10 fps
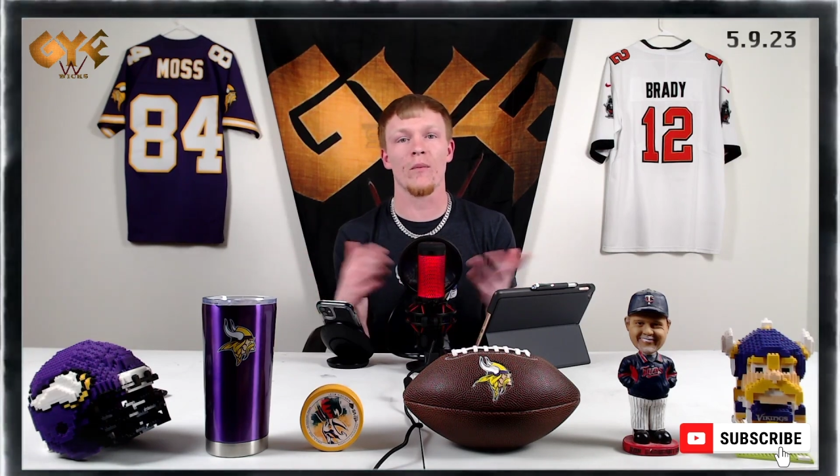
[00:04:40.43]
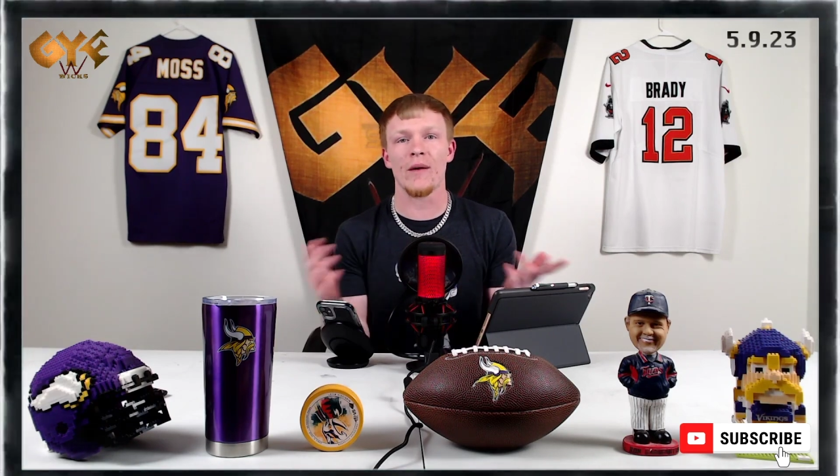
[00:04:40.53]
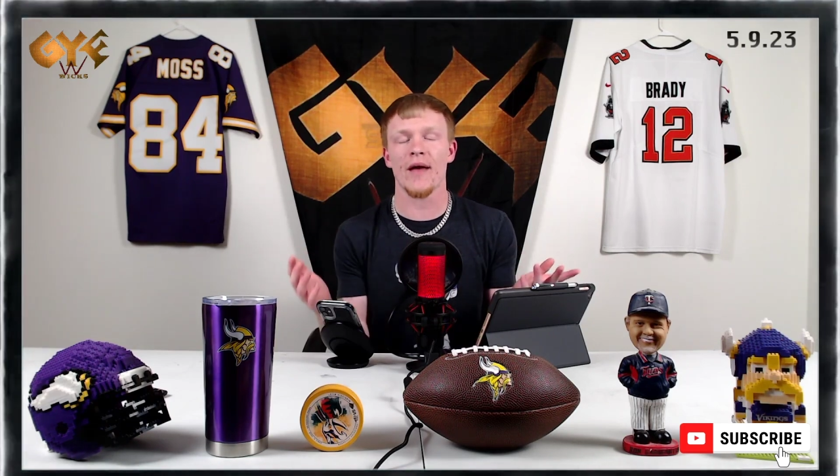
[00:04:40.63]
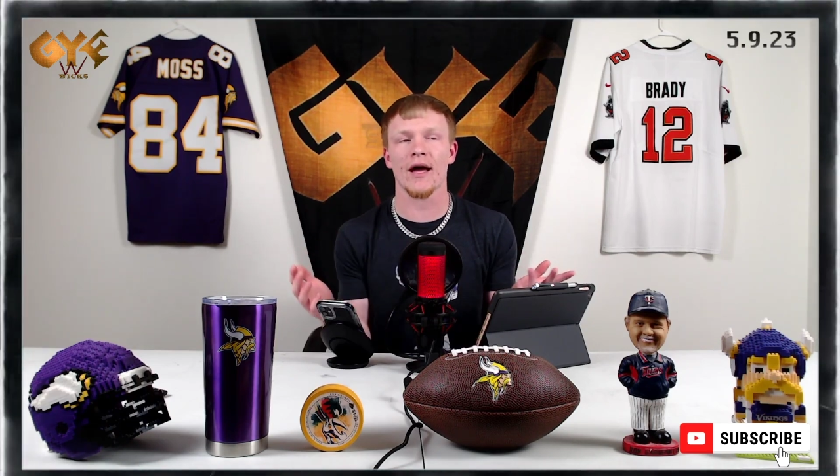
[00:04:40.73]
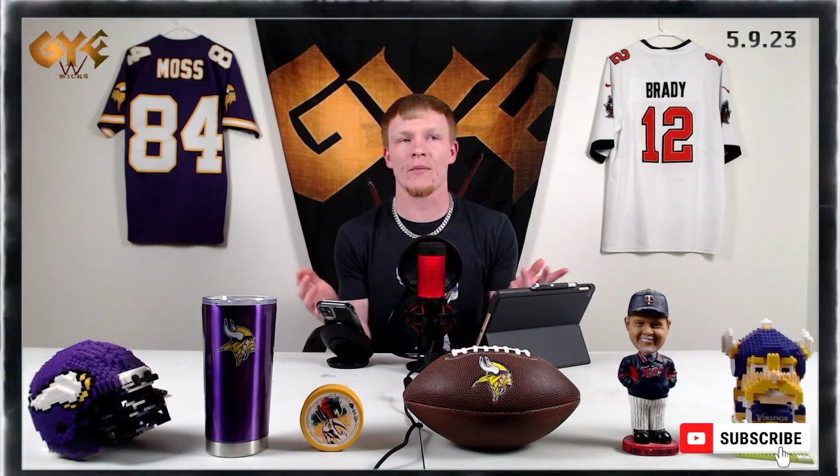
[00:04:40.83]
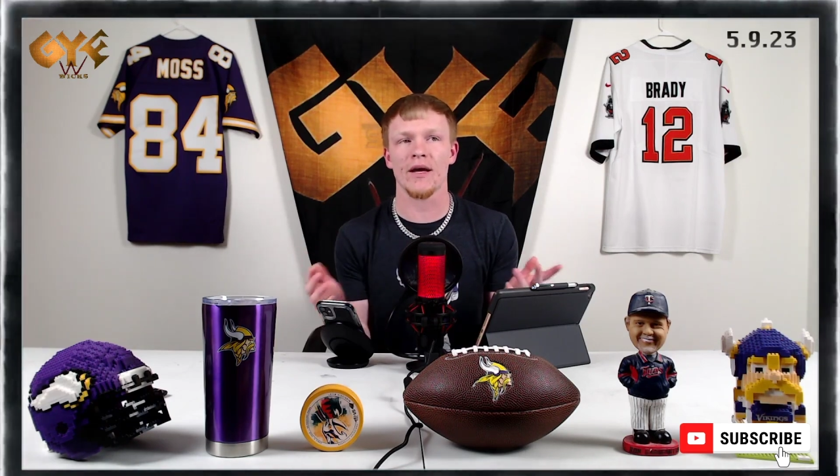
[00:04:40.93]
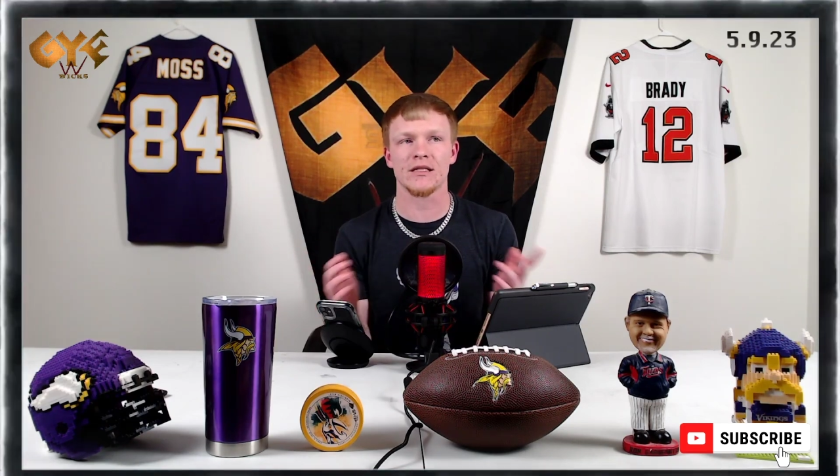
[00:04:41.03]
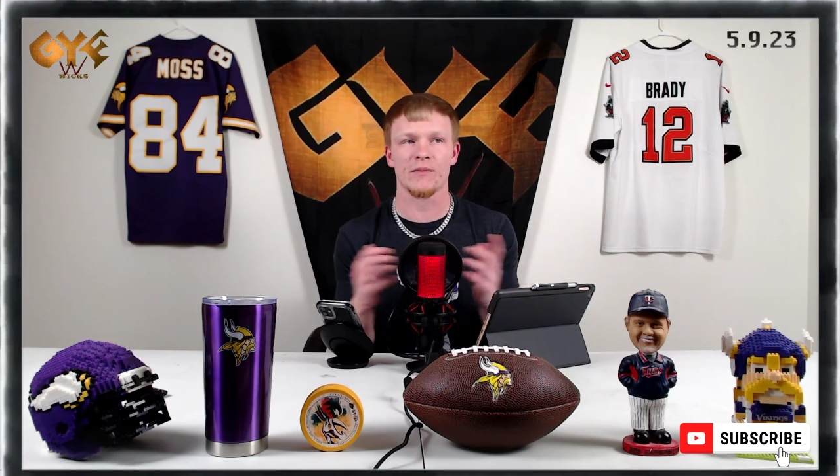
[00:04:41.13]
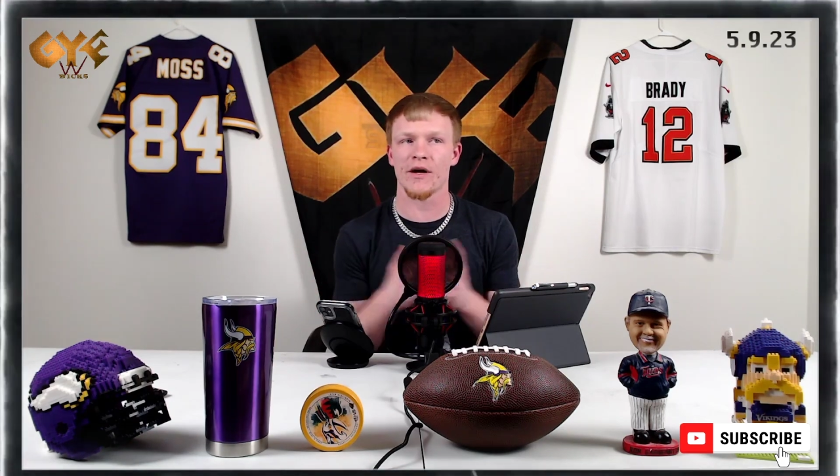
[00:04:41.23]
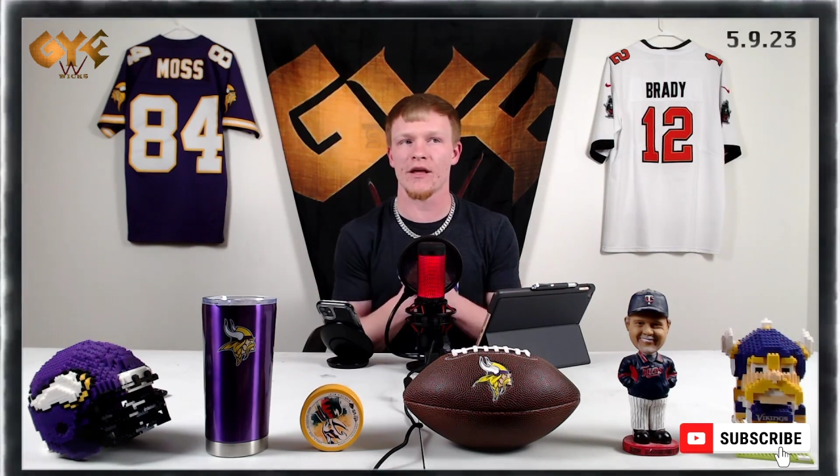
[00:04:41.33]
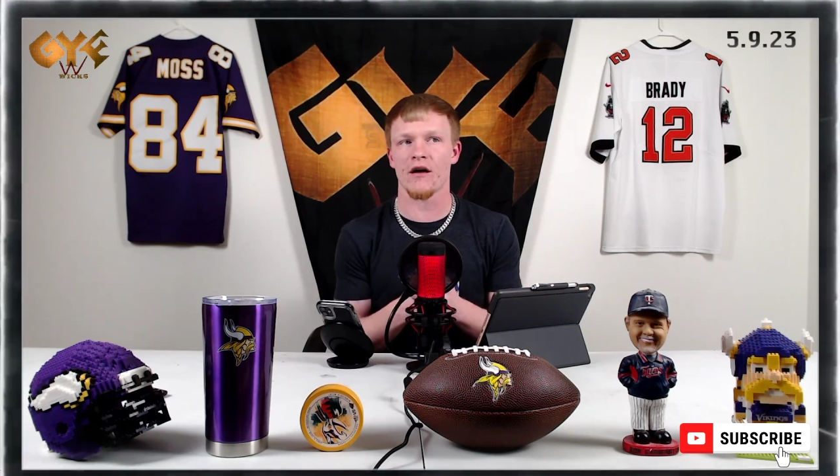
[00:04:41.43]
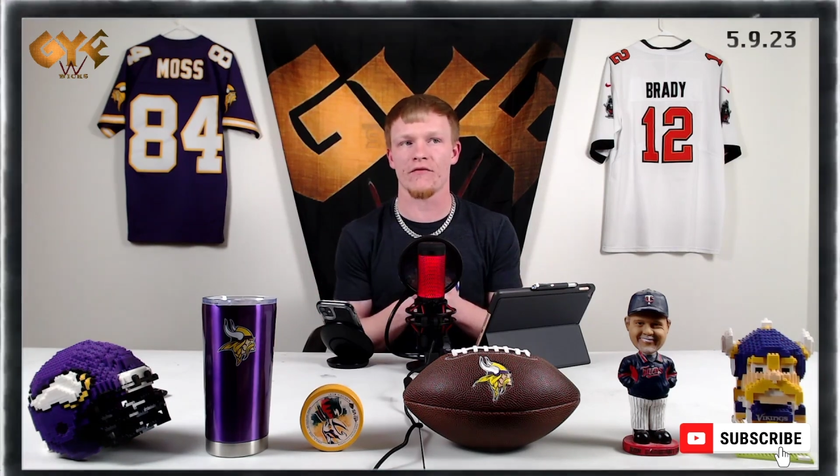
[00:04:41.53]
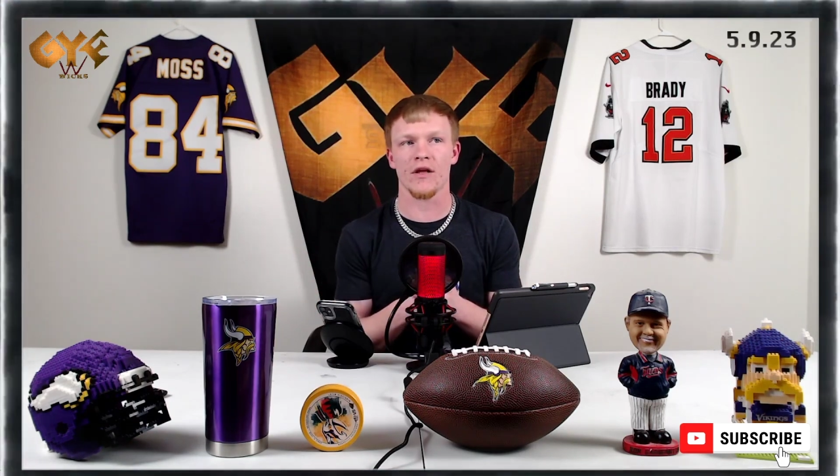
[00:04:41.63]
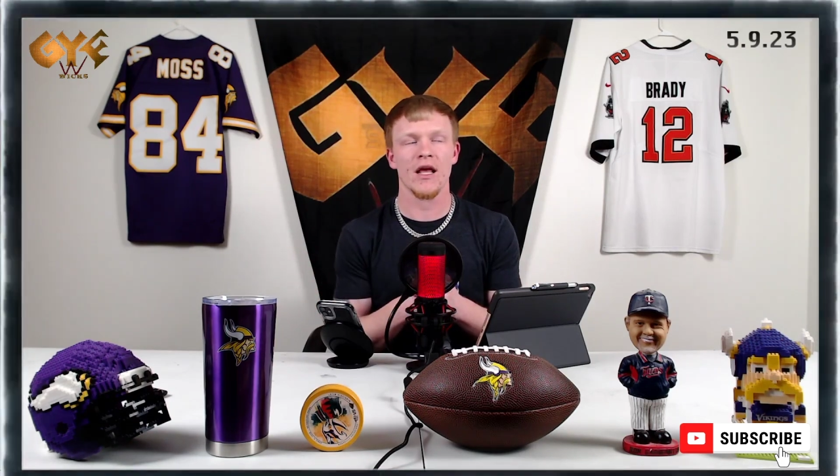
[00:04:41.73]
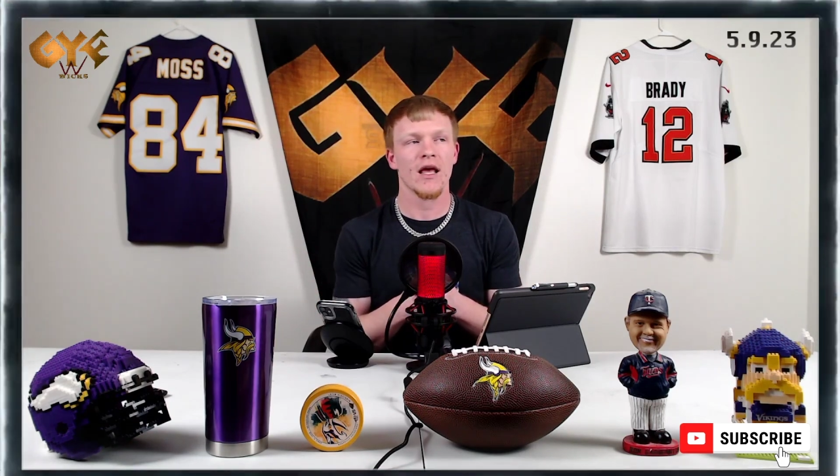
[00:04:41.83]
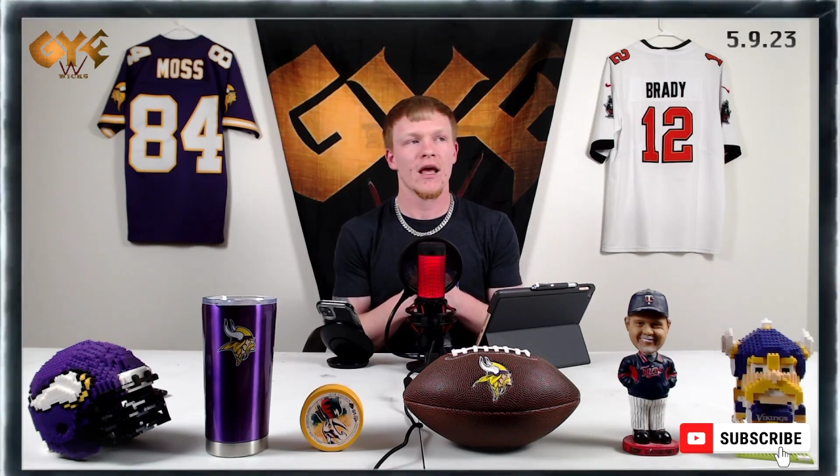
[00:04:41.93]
maybe I can make some money off it.